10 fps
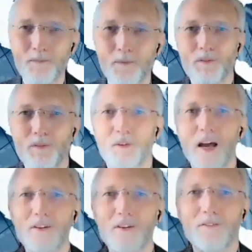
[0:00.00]
we've
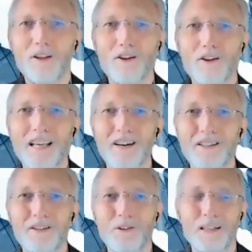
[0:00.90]
got the feelers out
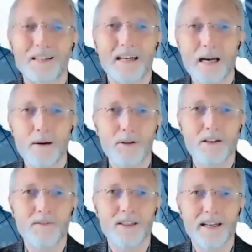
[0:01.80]
to a couple
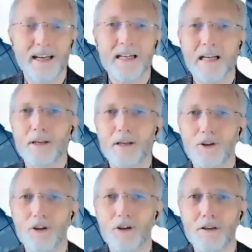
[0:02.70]
of economics
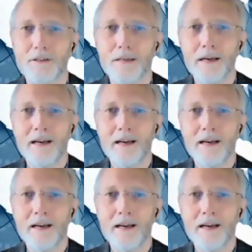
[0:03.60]
journals